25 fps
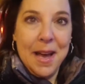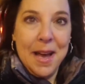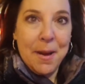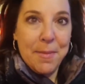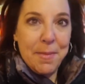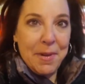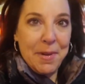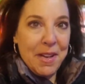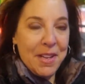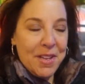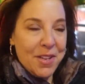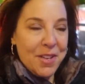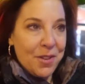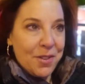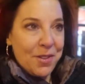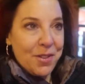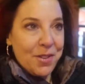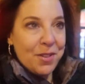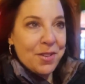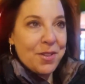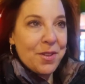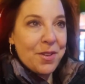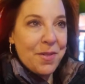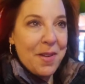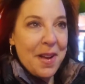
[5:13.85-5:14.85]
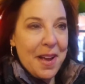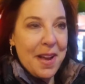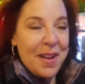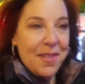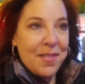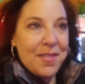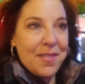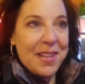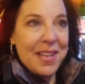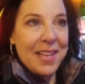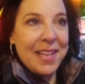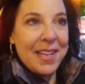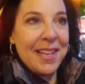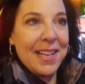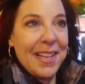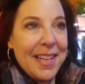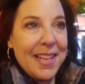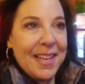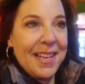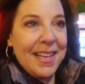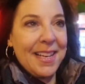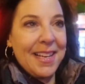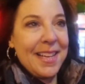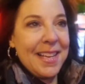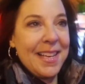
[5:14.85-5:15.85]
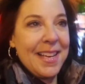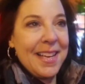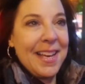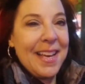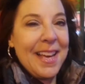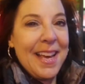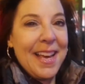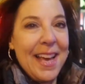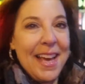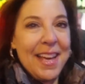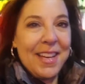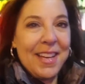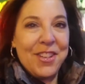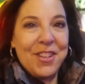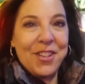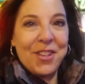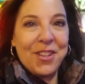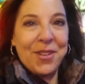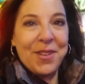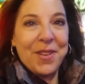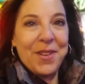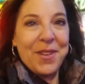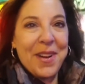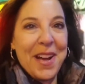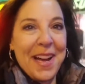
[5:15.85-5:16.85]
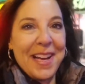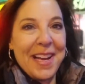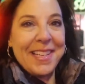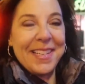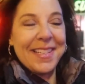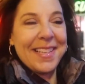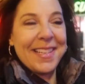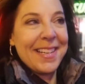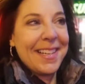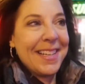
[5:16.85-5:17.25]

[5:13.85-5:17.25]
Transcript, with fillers: I'm gonna turn this around and show you guys.